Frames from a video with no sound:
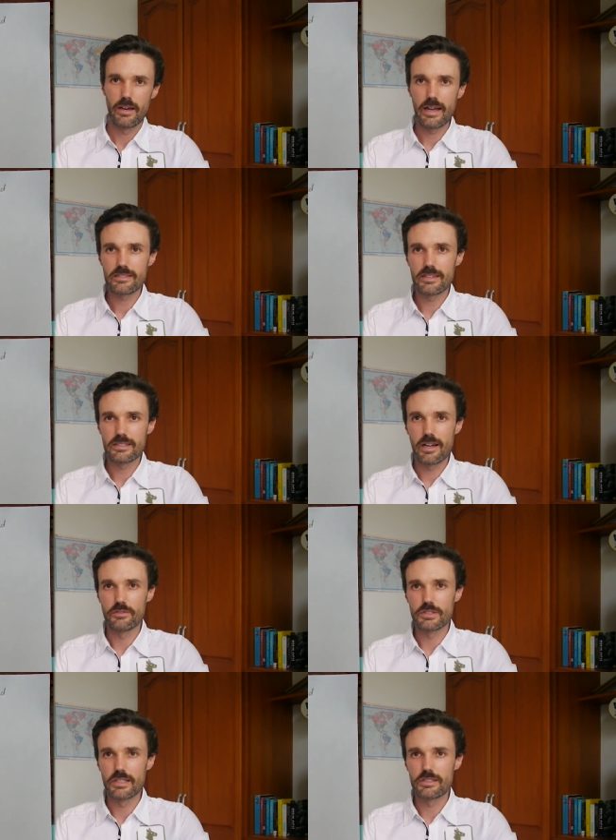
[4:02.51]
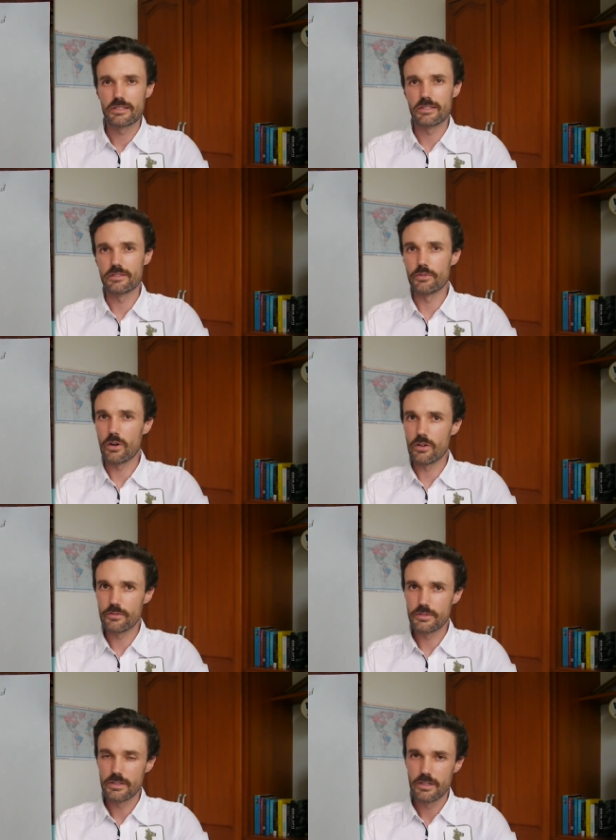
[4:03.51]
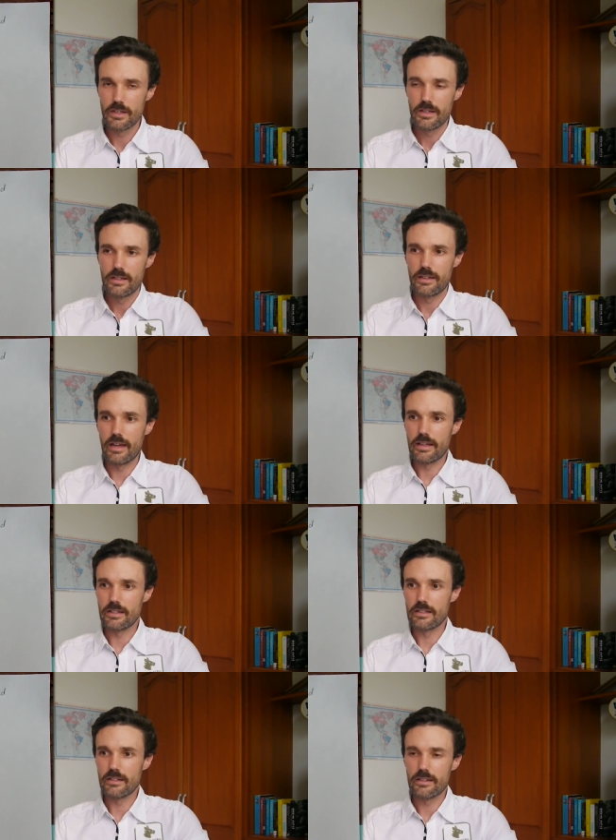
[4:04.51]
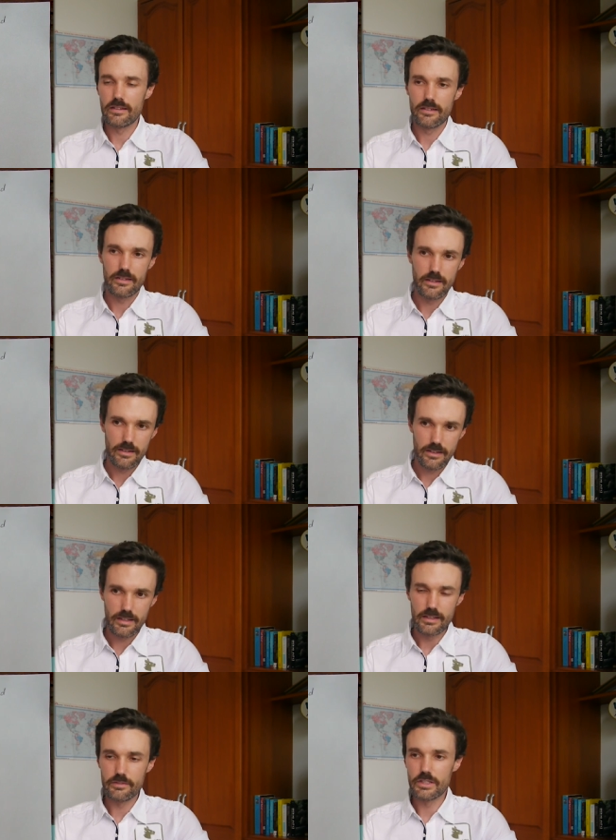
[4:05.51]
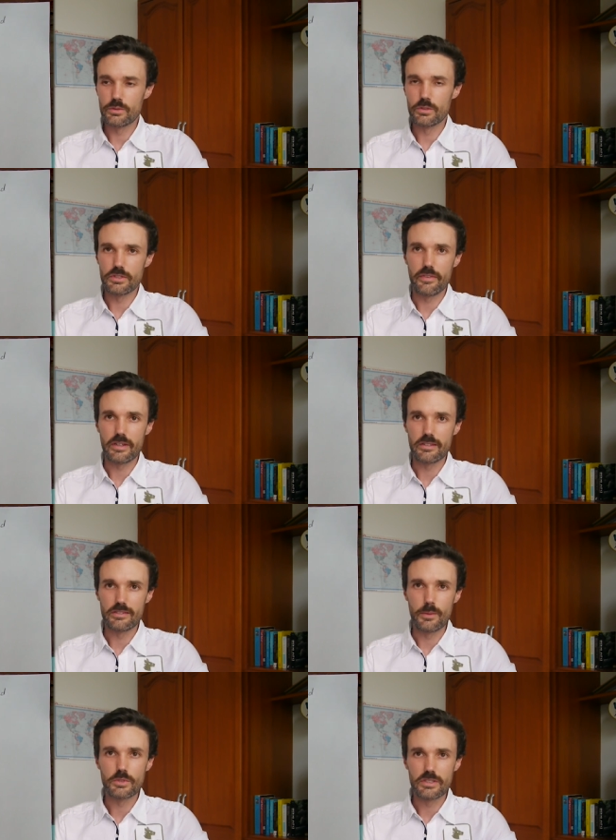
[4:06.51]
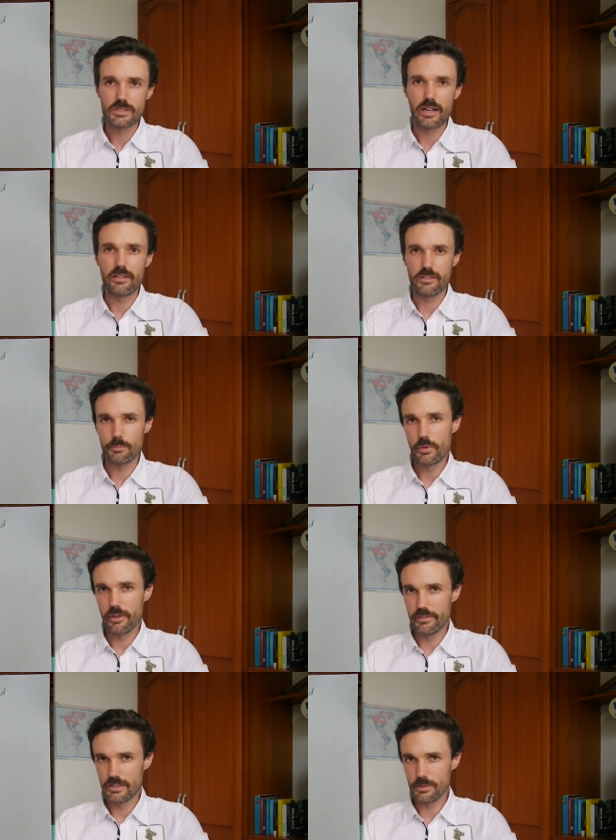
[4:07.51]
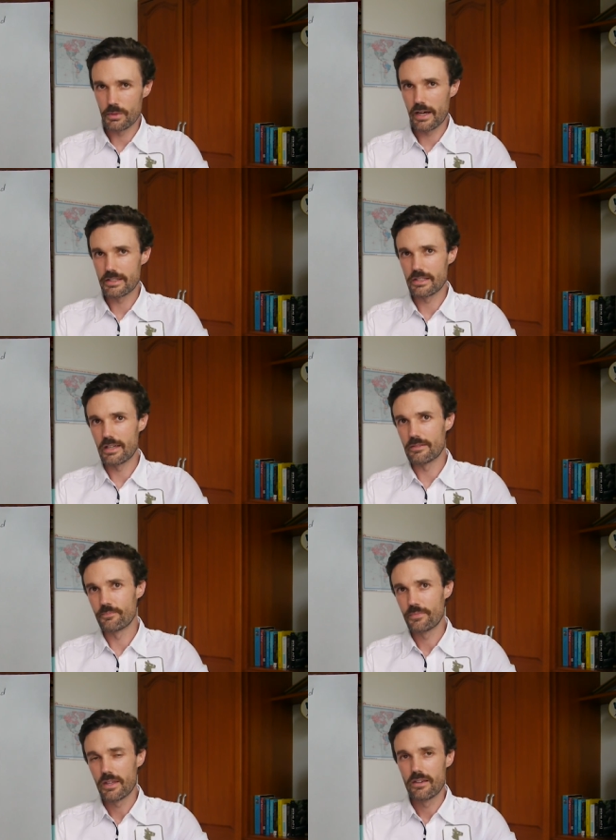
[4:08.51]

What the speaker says: As this conversation has evolved and individuals on the consumption side of the supply chain